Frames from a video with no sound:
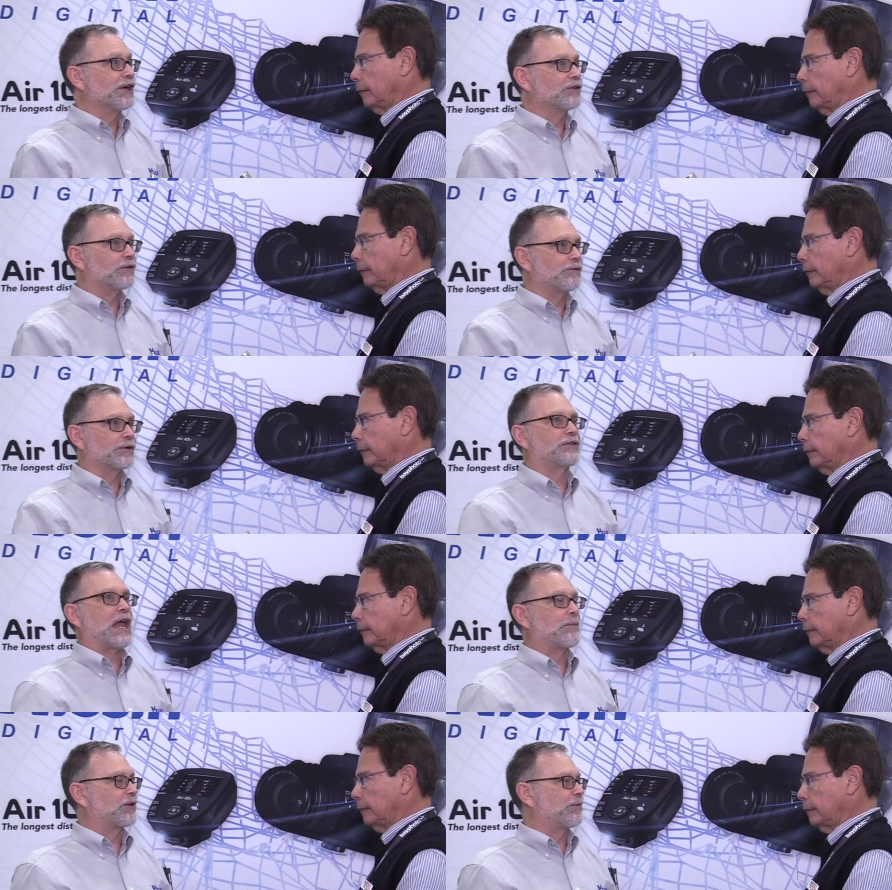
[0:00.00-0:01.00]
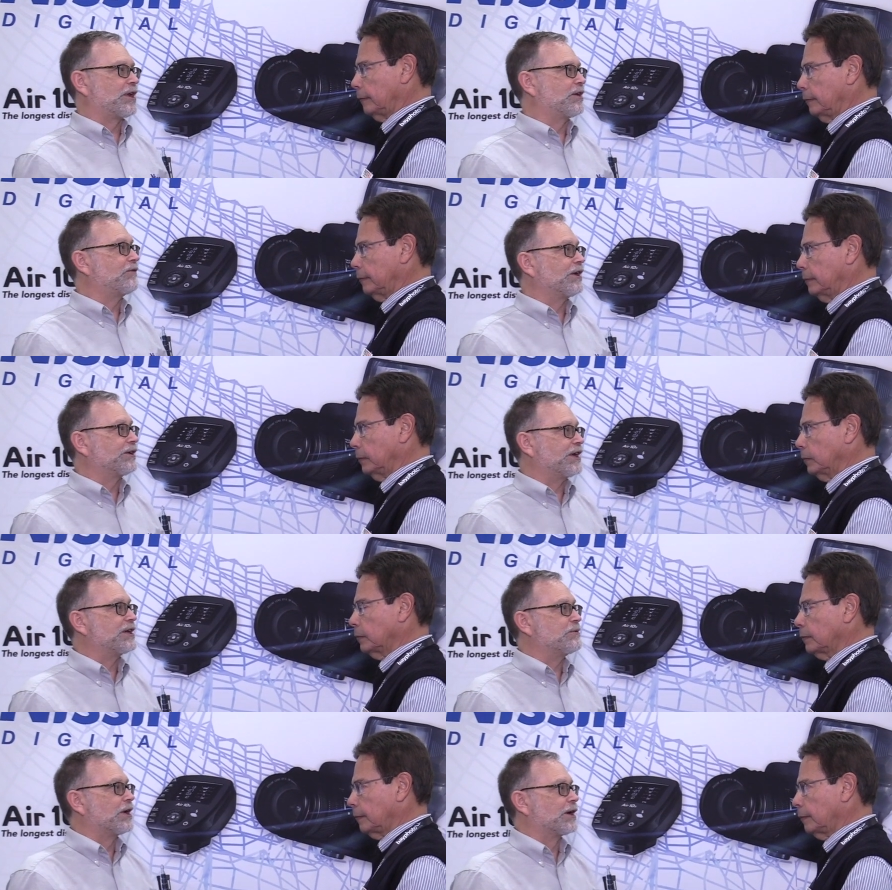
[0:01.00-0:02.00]
Speaker 1: and it's the first time it's been unveiled
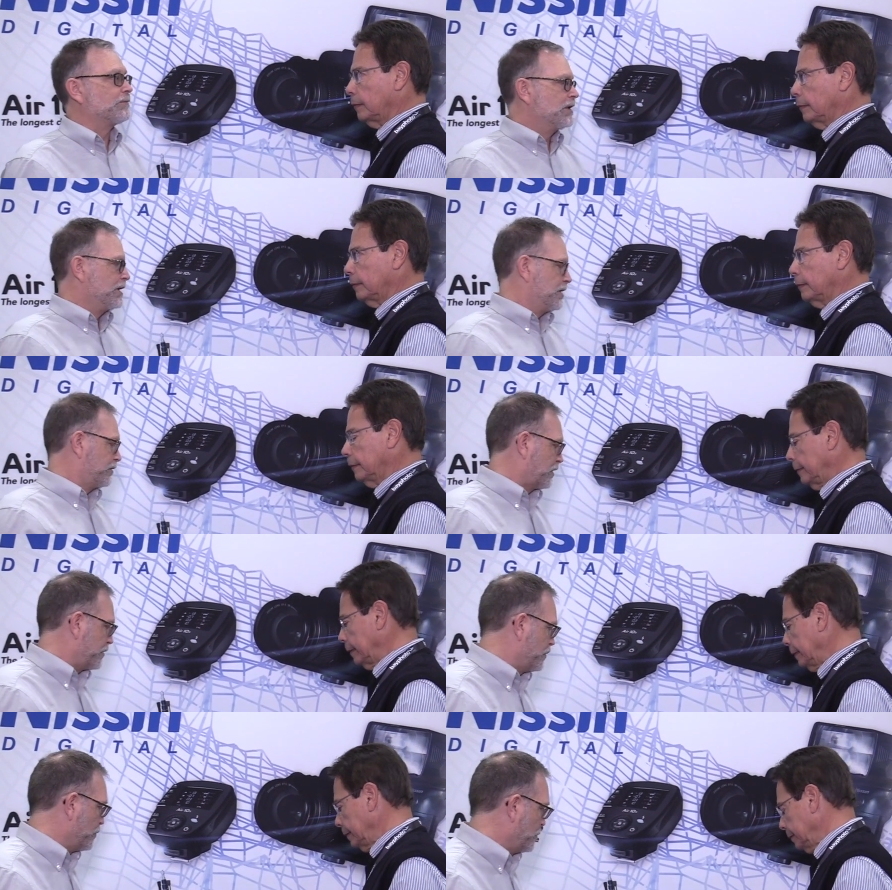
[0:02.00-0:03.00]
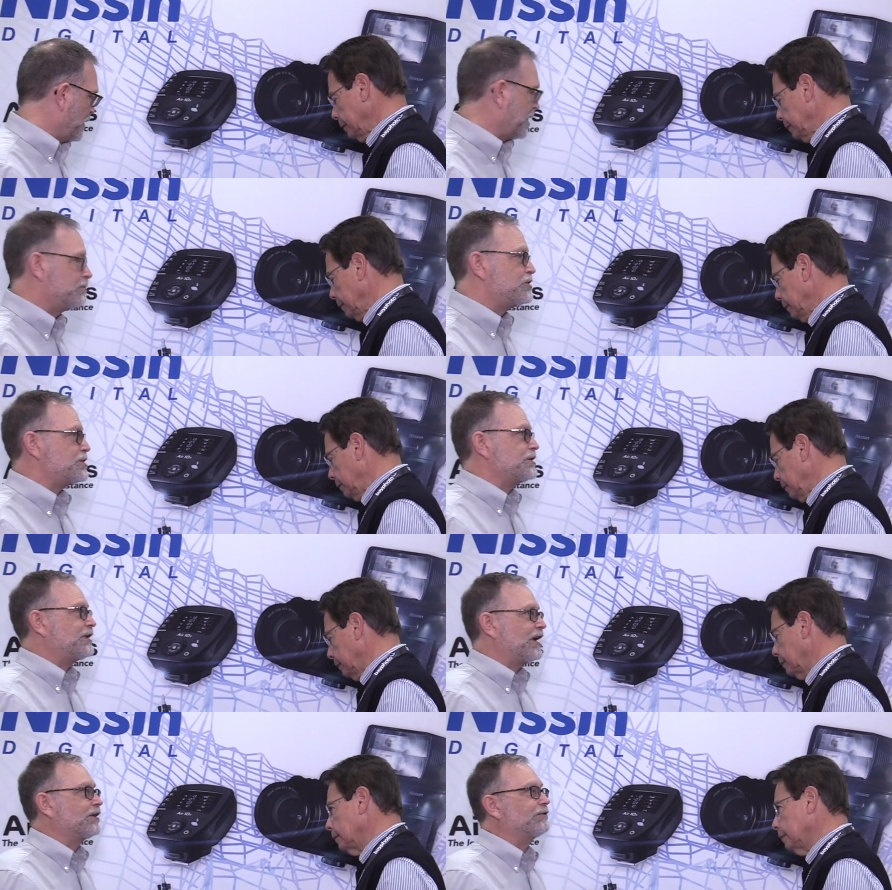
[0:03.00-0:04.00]
anywhere, is our new
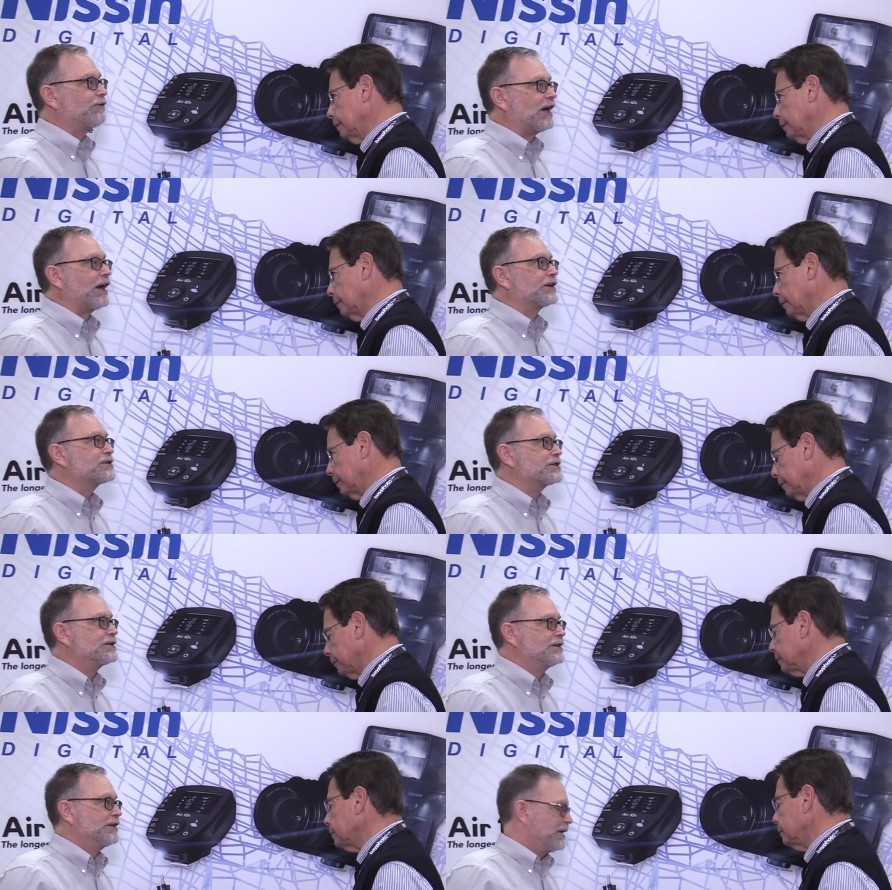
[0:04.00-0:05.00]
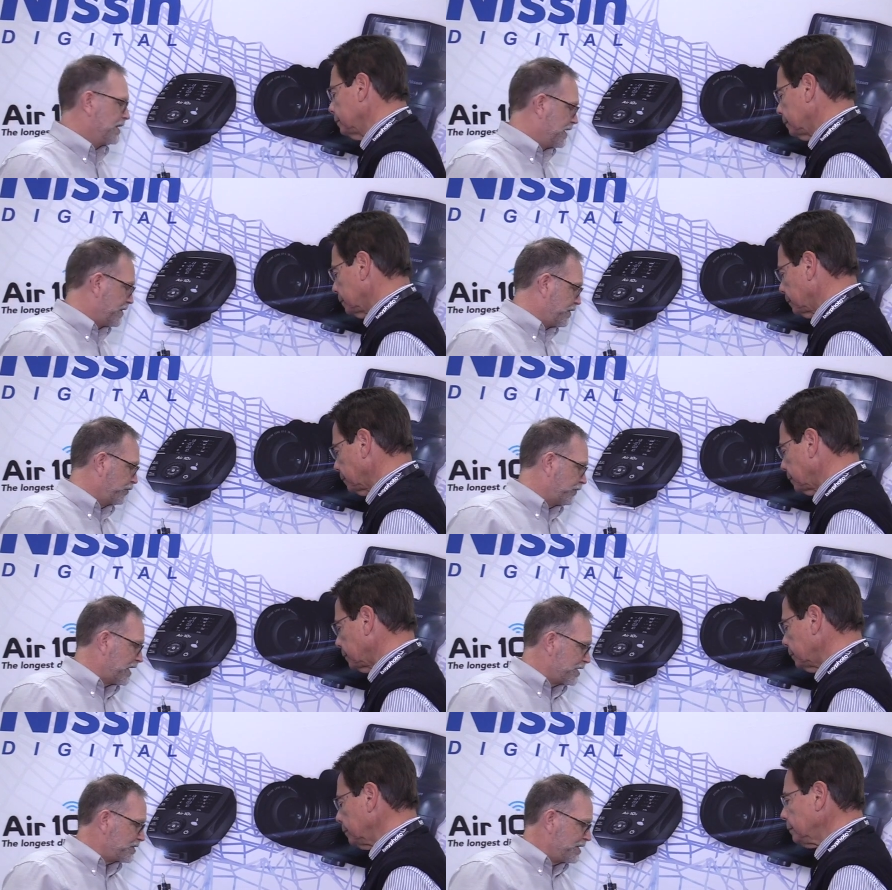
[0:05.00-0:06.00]
MG10 flash. And this
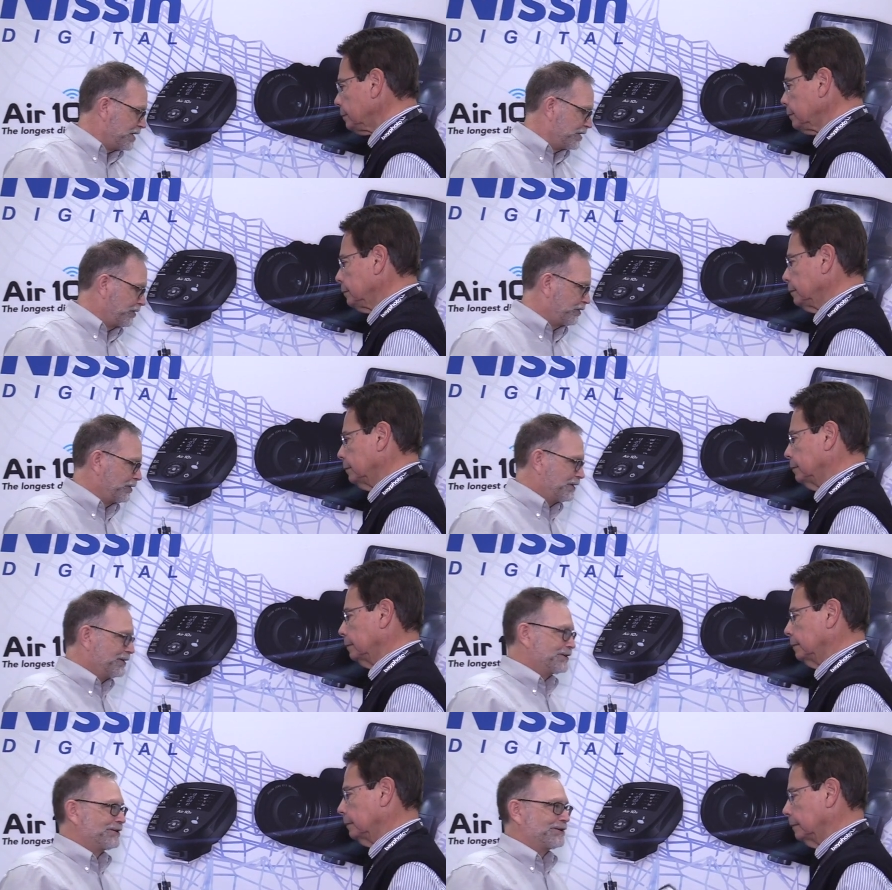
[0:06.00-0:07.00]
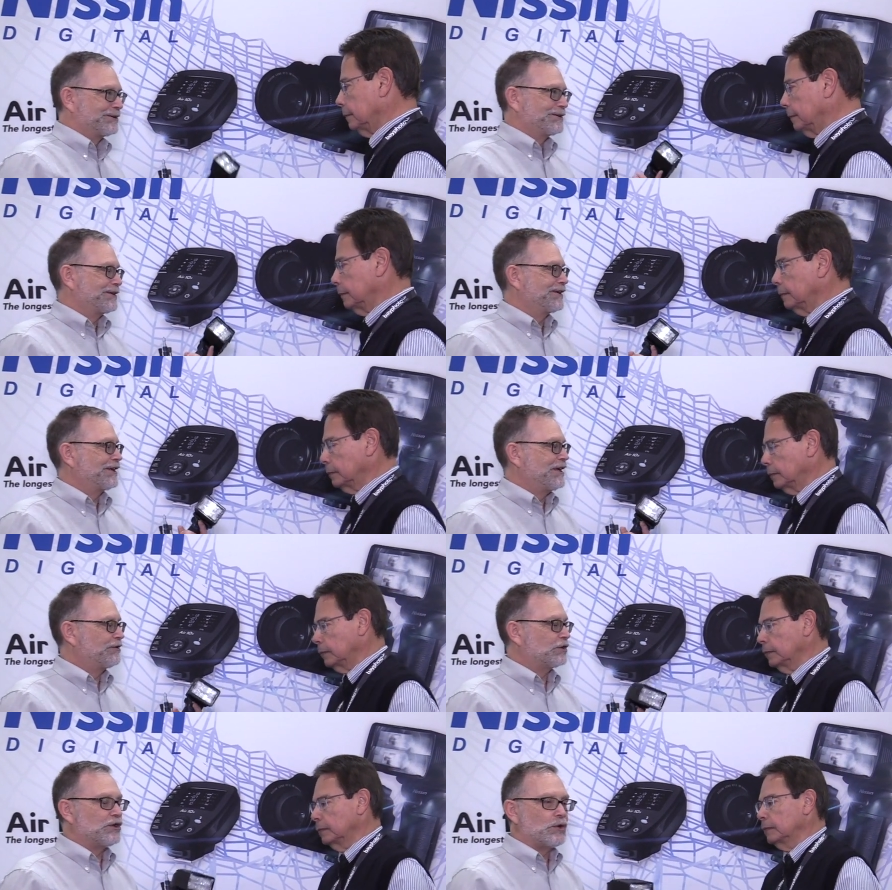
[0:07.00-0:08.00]
flash is,
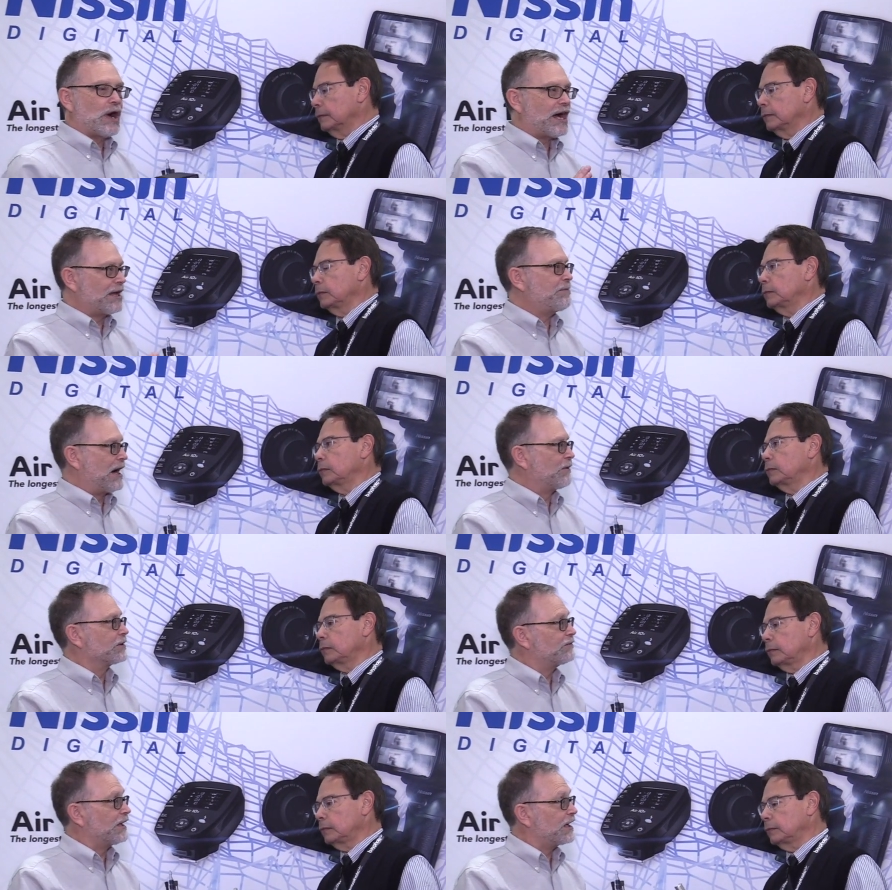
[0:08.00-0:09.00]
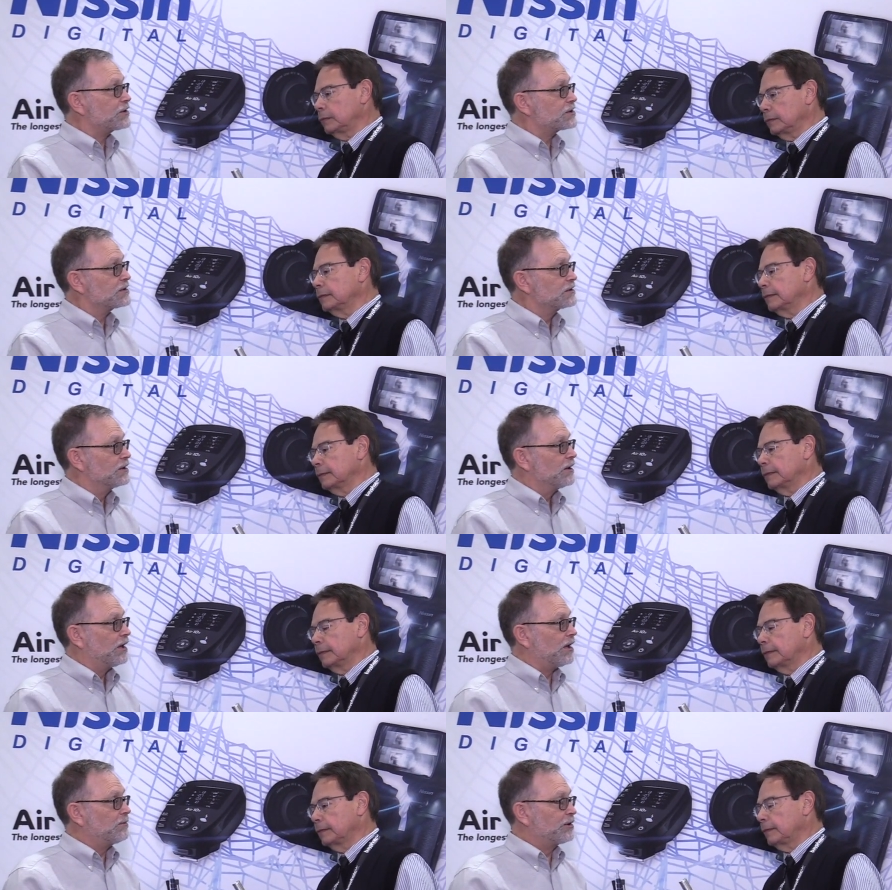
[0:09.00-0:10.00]
is a new high power flash.
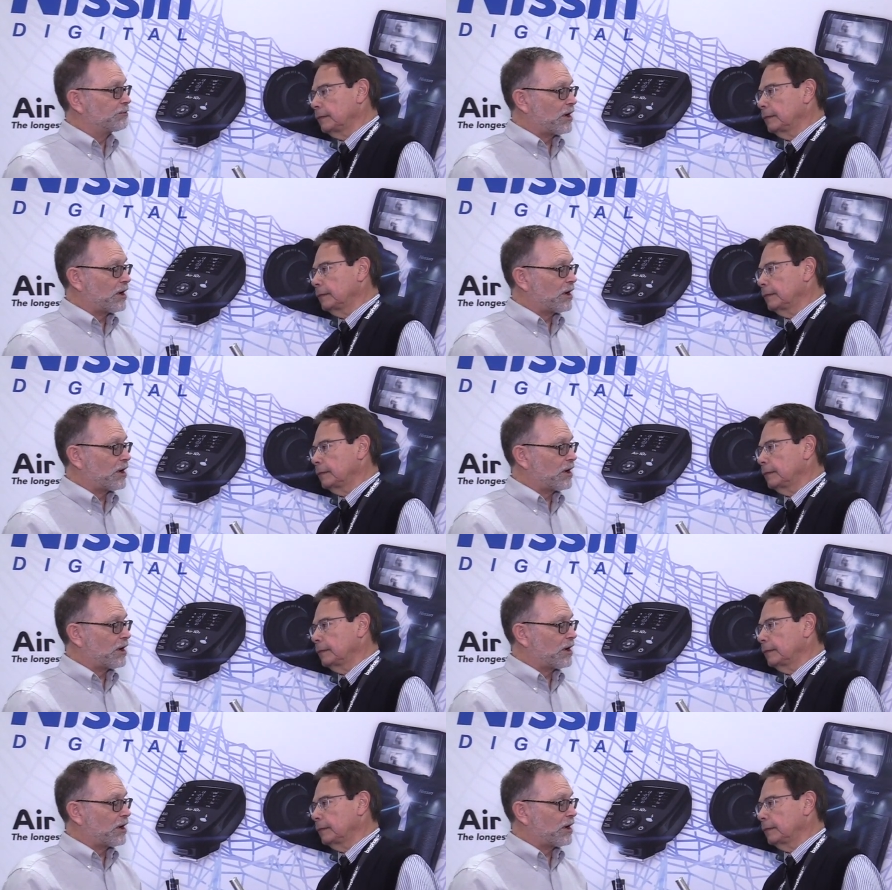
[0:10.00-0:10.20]
Um, it's